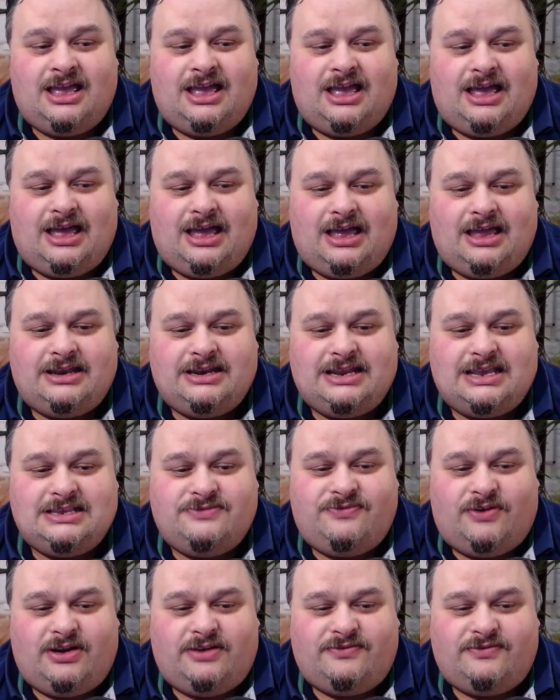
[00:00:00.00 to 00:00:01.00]
and he's
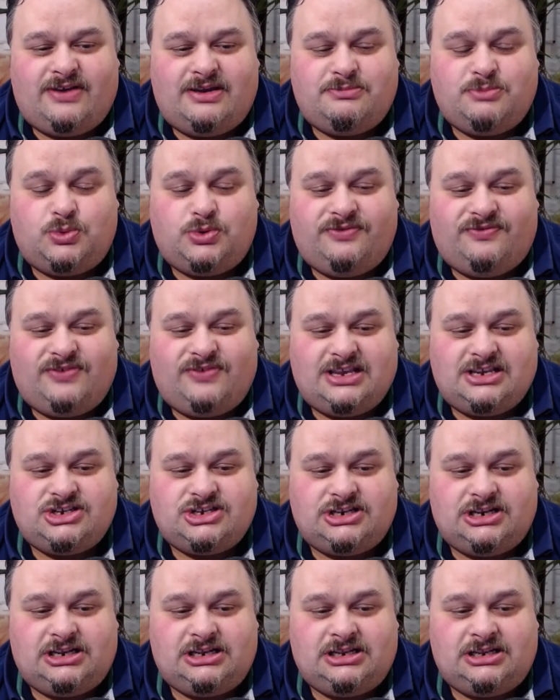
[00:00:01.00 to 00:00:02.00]
very, very
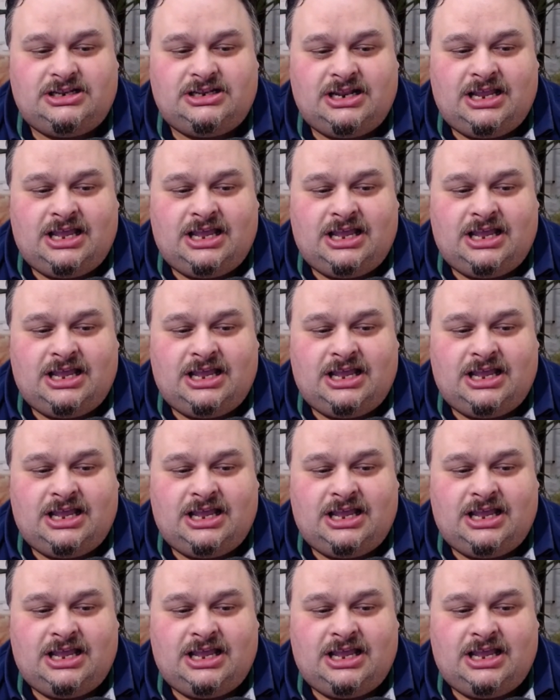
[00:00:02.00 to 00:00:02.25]
motivational.